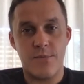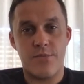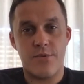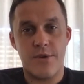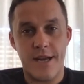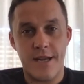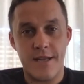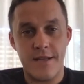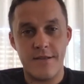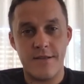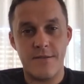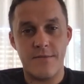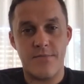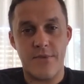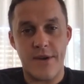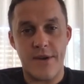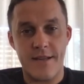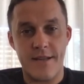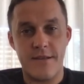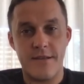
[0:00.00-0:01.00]
practice,
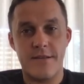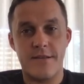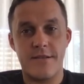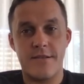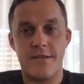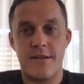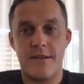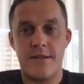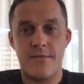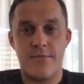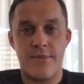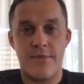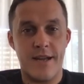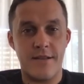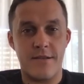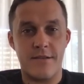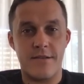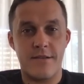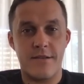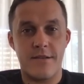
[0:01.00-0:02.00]
practice, and
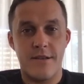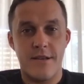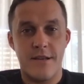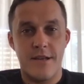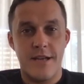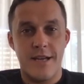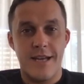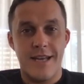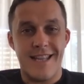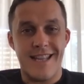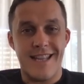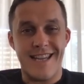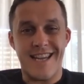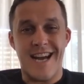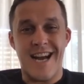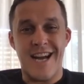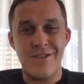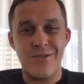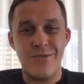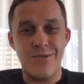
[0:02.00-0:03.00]
practice. Like
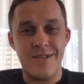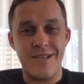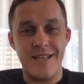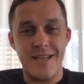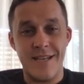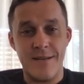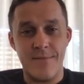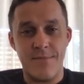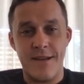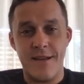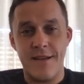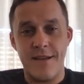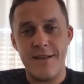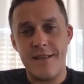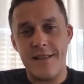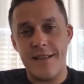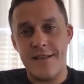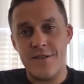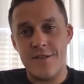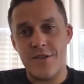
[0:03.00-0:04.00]
Arturs Irbe,
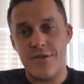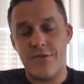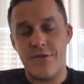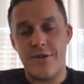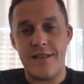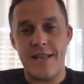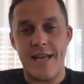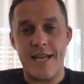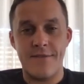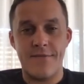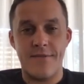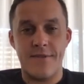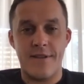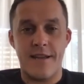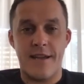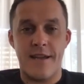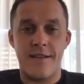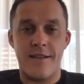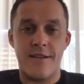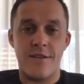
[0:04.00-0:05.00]
legendary Latvian
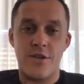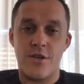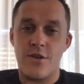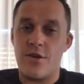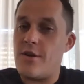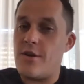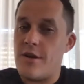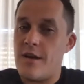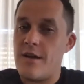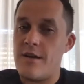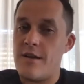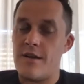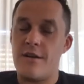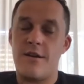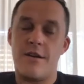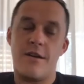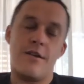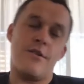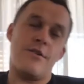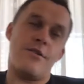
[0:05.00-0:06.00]
NHL
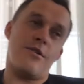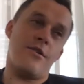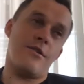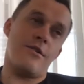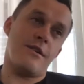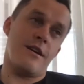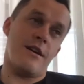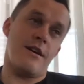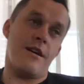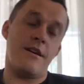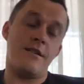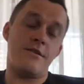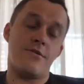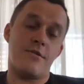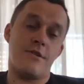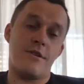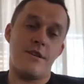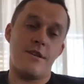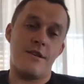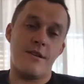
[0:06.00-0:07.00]
ice
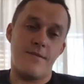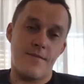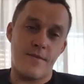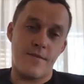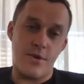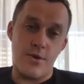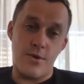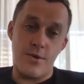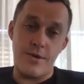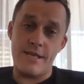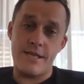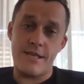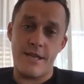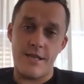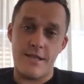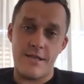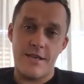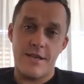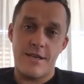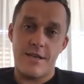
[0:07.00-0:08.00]
hockey goalie,
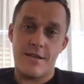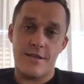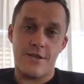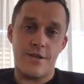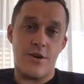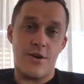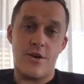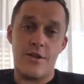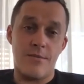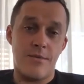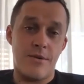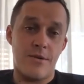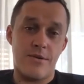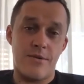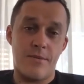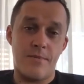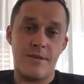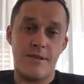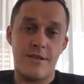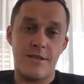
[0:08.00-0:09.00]
said, it's all about the
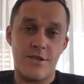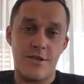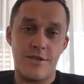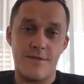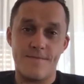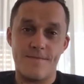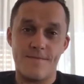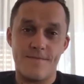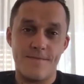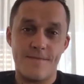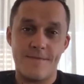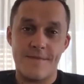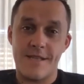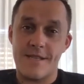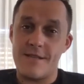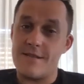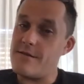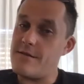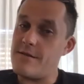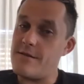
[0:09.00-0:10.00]
repetition.
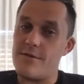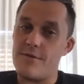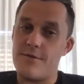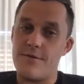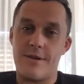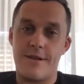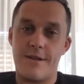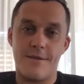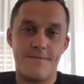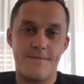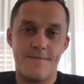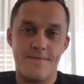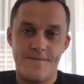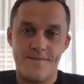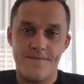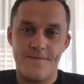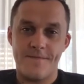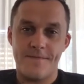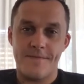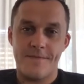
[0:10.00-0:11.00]
So
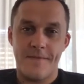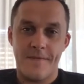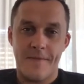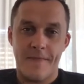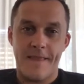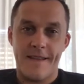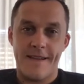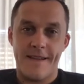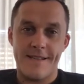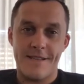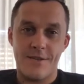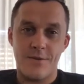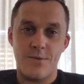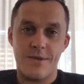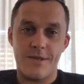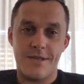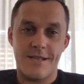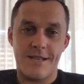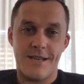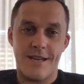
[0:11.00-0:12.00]
this
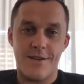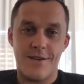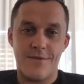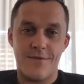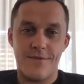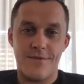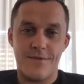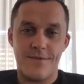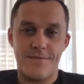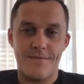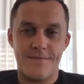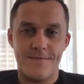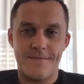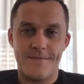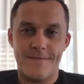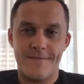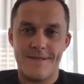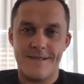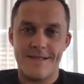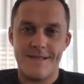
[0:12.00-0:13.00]
was kind of
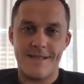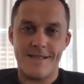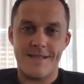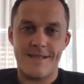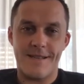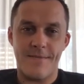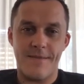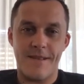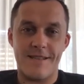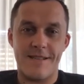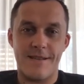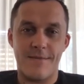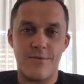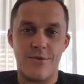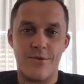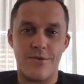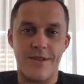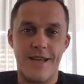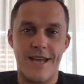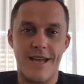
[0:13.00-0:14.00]
something
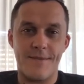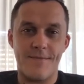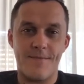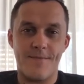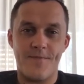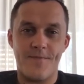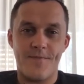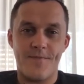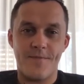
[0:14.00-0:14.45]
similar to that.